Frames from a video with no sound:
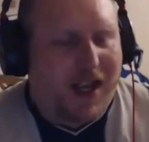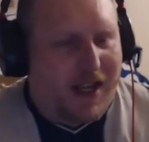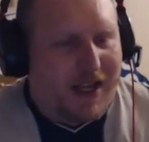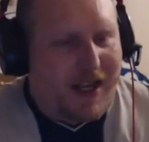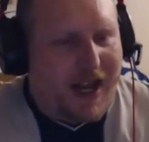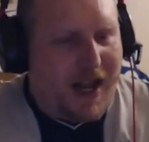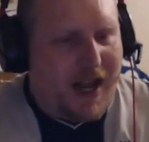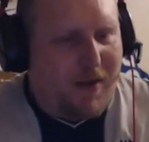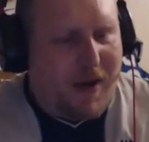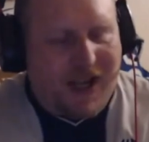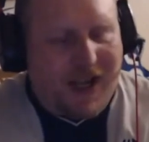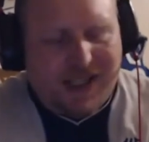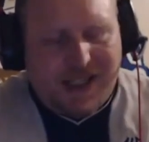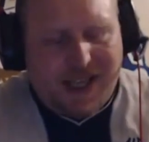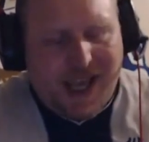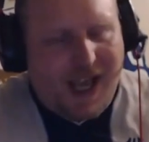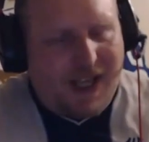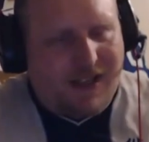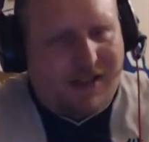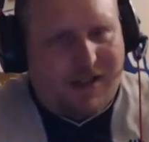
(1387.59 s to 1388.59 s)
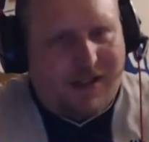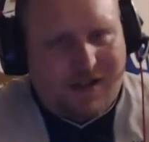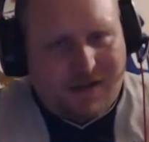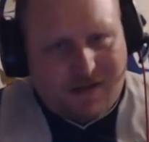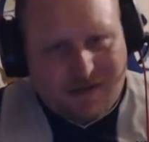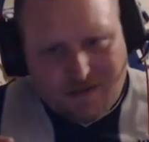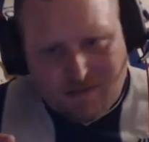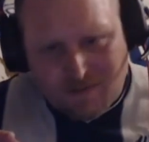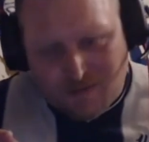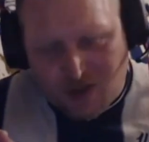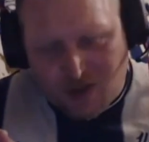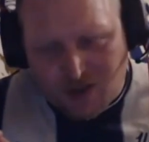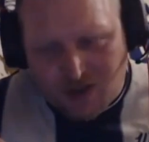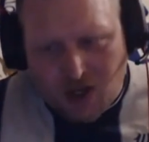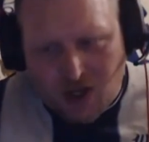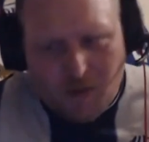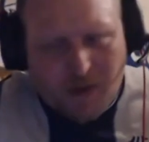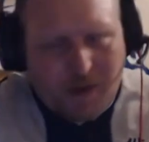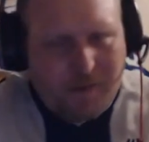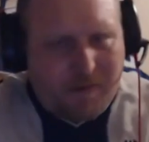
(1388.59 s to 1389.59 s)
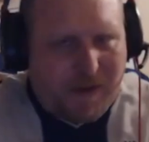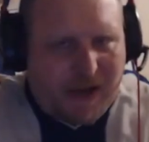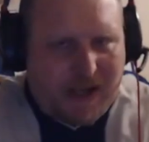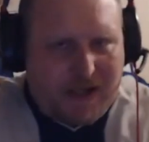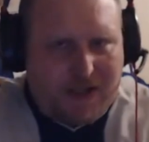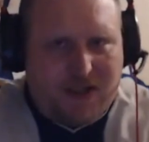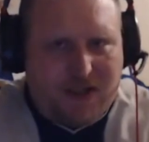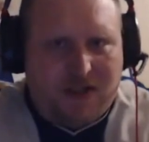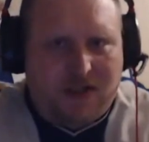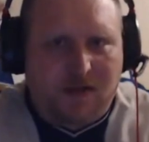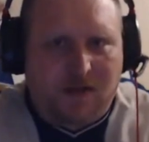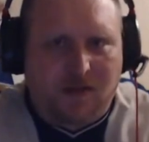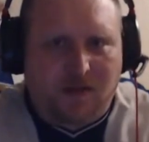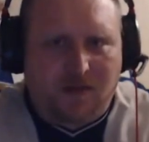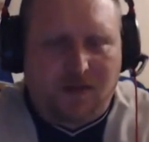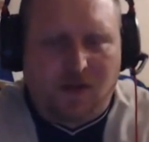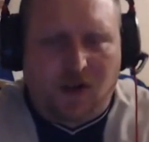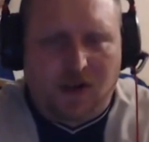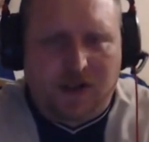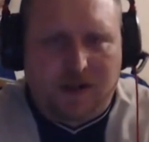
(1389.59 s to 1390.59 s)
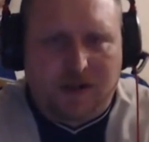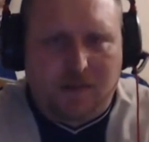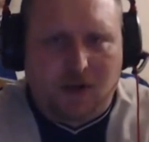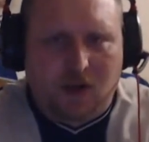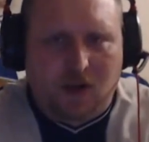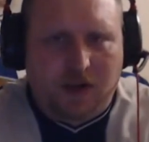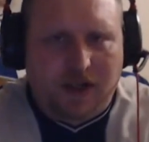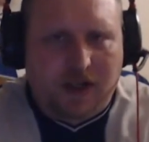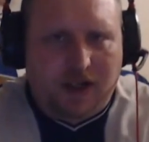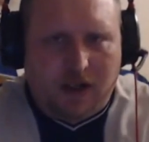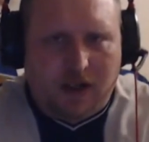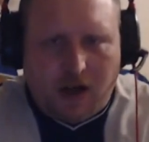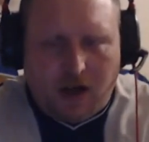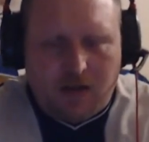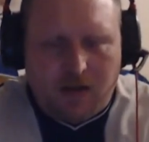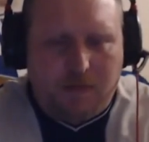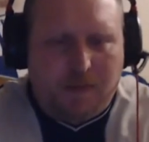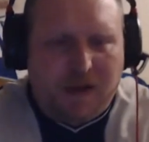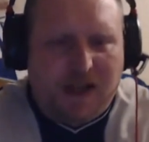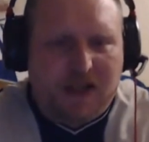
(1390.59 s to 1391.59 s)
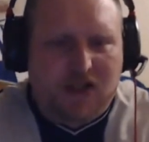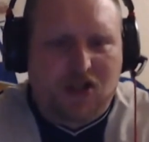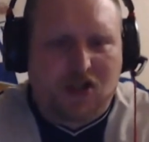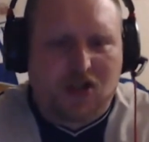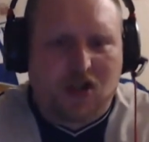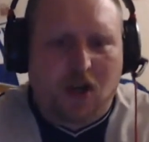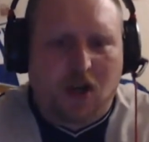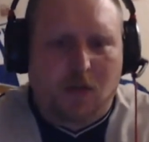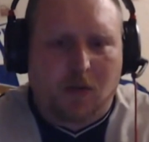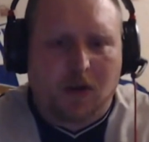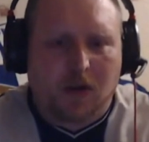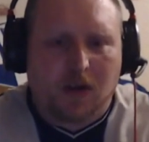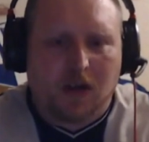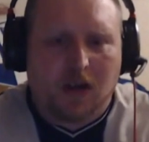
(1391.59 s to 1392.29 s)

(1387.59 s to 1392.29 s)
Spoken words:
Now, again, going back to Friday morning on Ben's show,